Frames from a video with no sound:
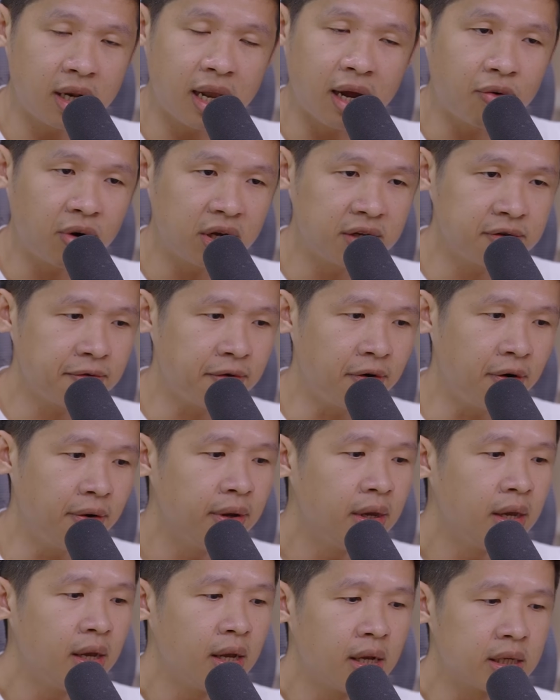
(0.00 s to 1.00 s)
Likewise for
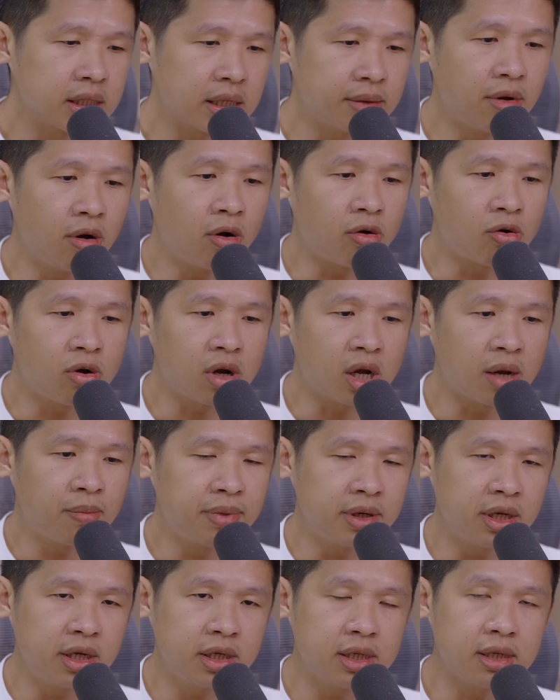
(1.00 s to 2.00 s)
some of the Hong Kong
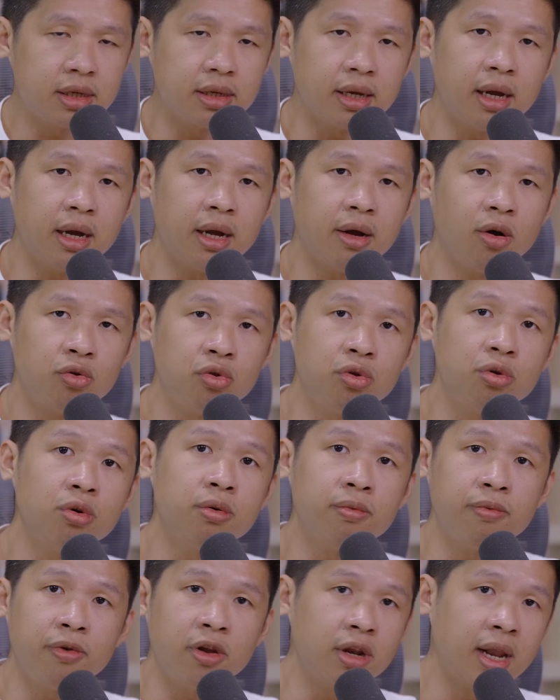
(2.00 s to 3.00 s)
companies,
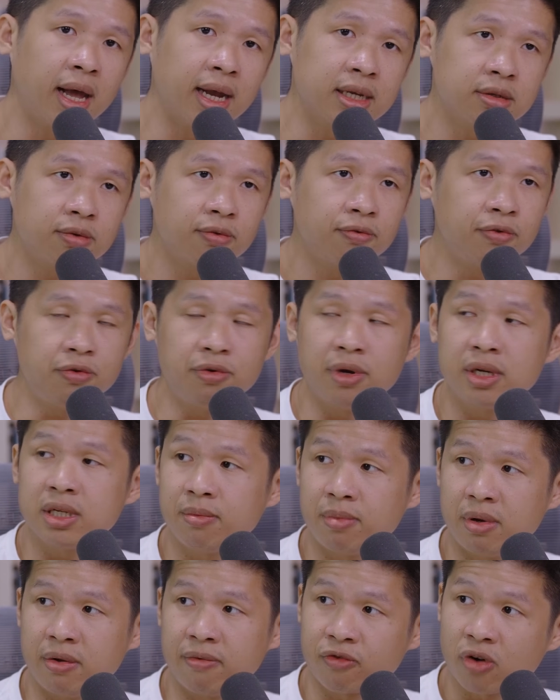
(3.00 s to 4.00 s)
although for the last few years
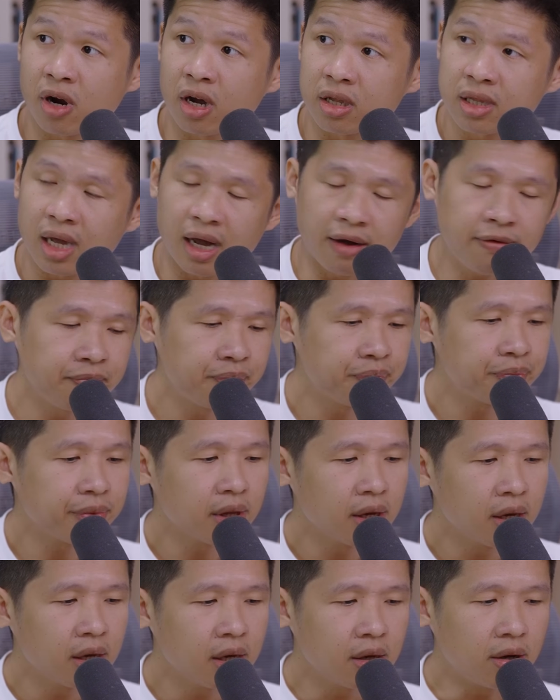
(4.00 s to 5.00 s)
have been quite tough.
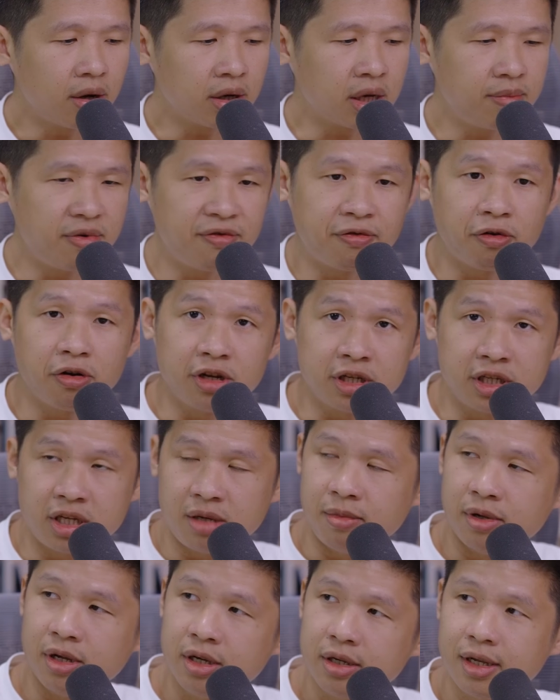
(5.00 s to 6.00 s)
Okay, before the
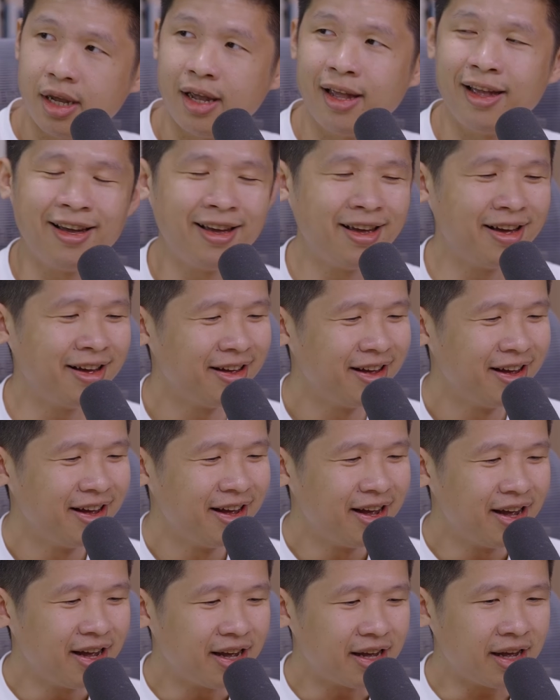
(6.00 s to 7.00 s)
stimulus.
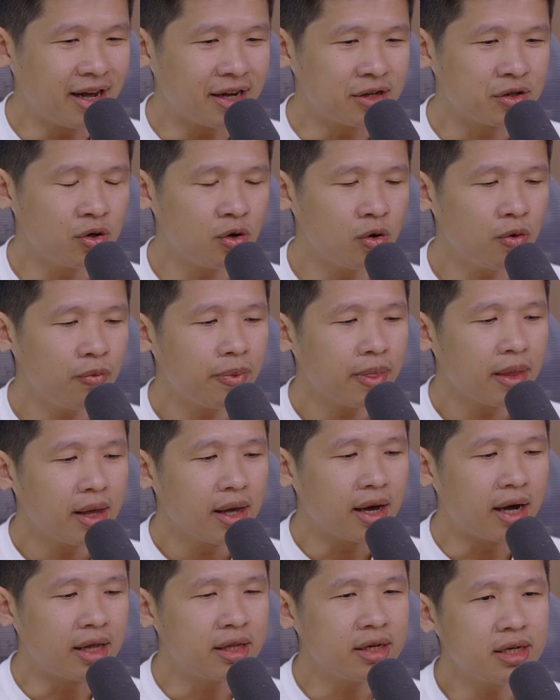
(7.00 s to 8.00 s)
Yeah, so
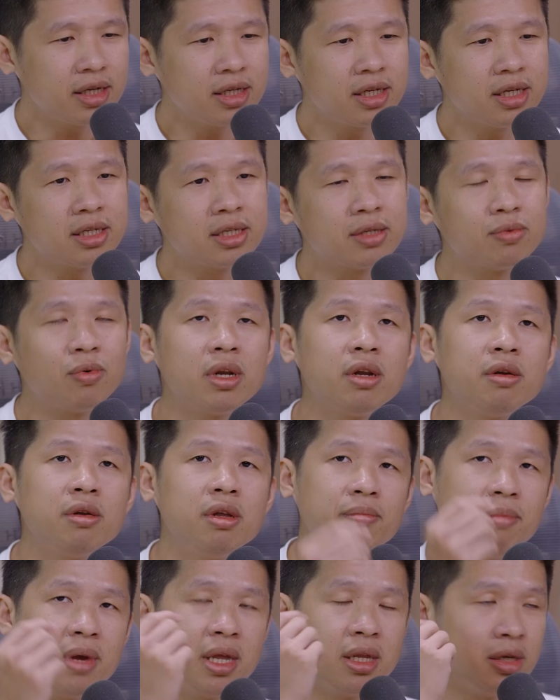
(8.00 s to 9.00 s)
I think this is one of
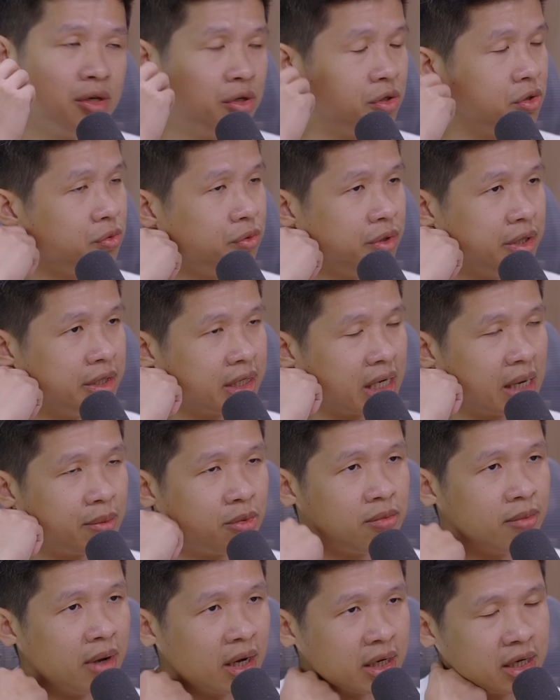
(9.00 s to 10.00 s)
the main issue with
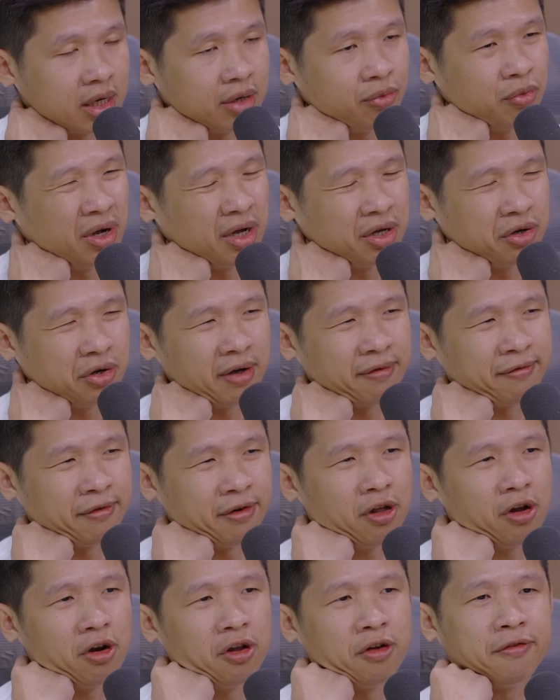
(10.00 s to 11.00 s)
Singapore market, where you have a
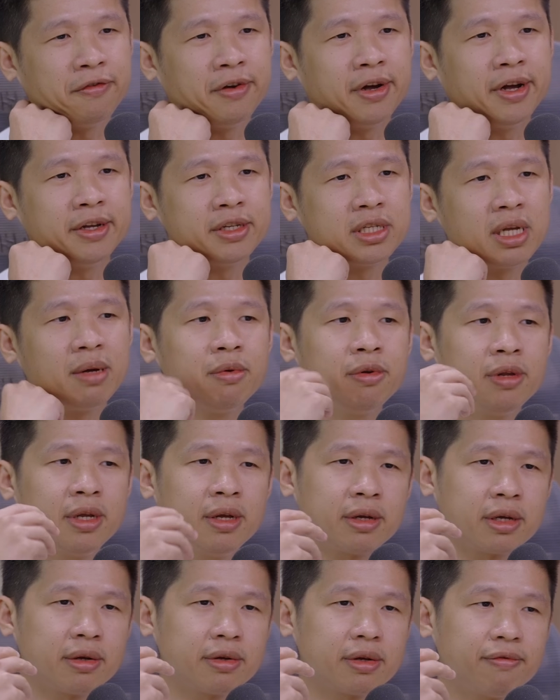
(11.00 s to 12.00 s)
lot of some of
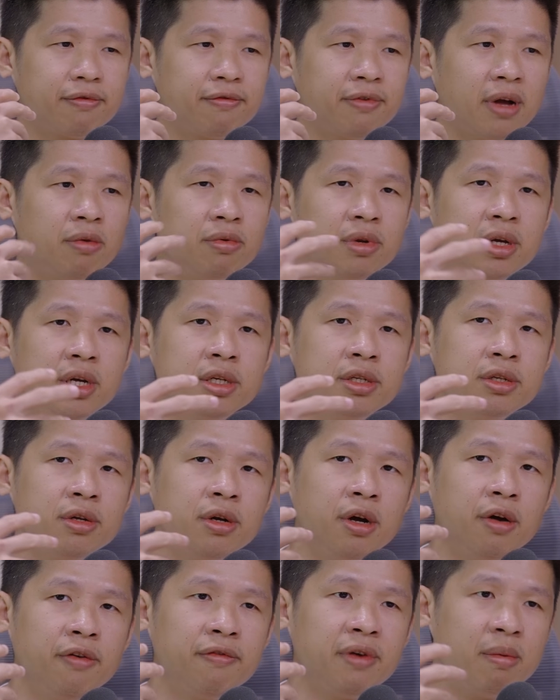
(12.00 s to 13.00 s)
the founders
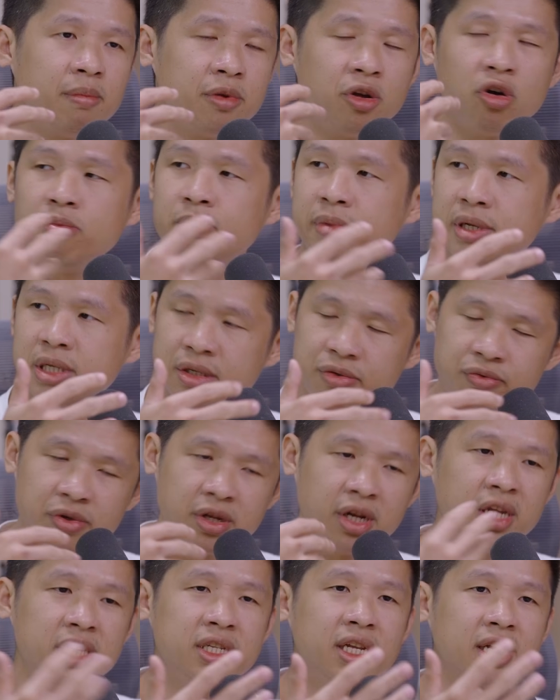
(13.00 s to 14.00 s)
or family-owned business,
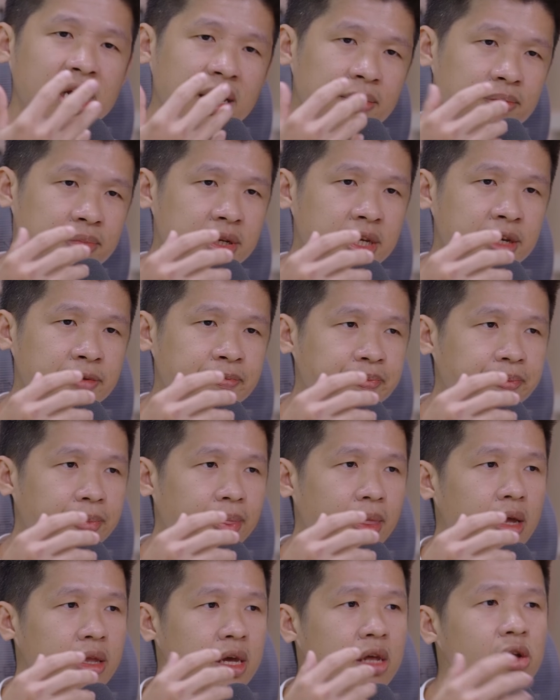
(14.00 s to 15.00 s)
when they list a company,
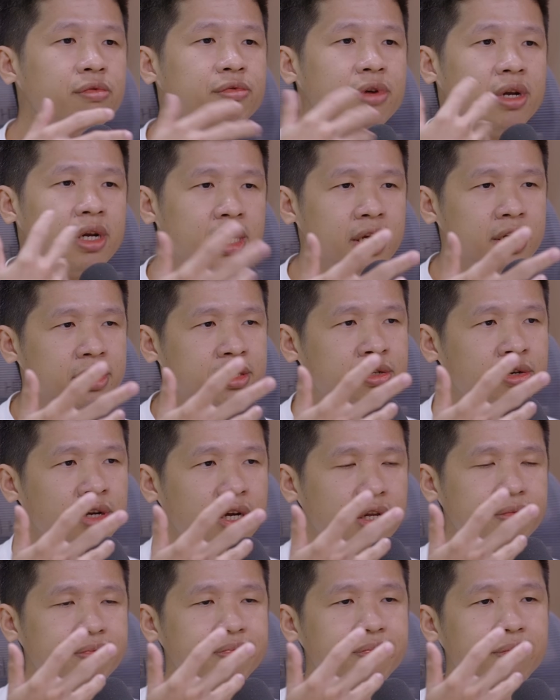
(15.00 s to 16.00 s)
they don't really
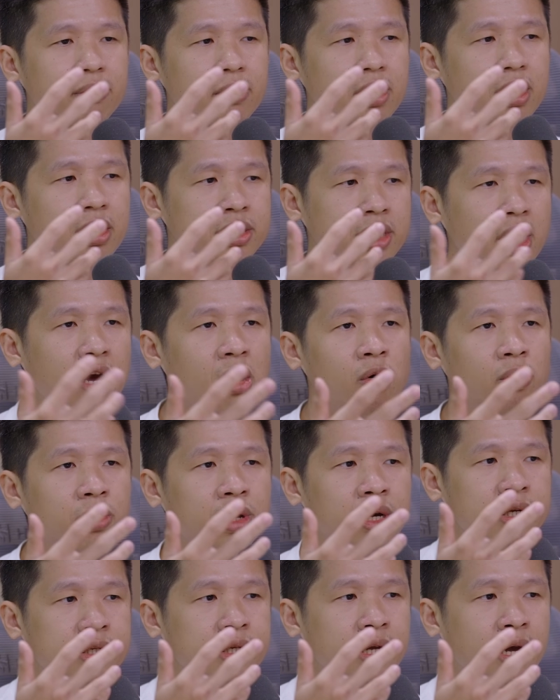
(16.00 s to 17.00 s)
treat
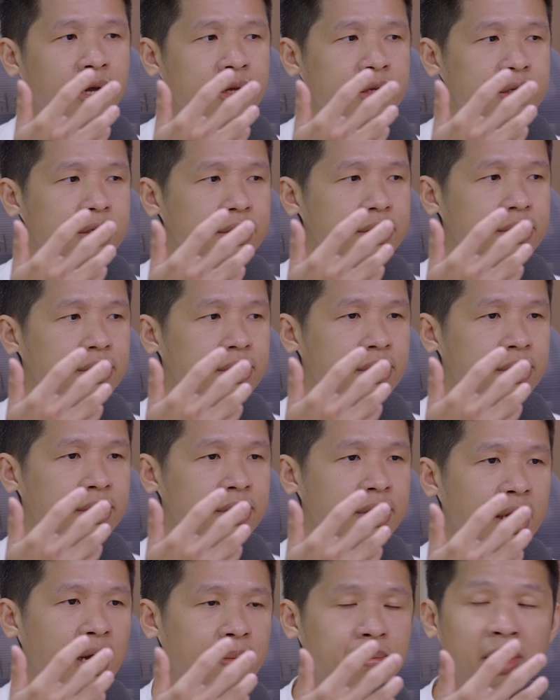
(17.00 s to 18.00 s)
shareholders as
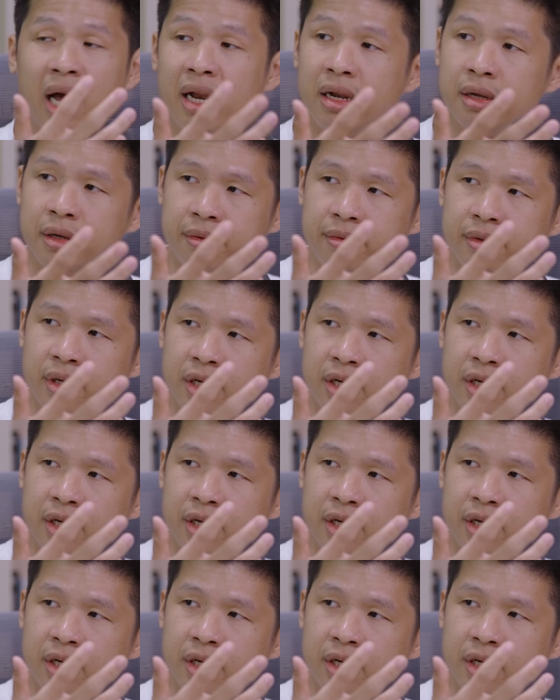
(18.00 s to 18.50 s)
their partner.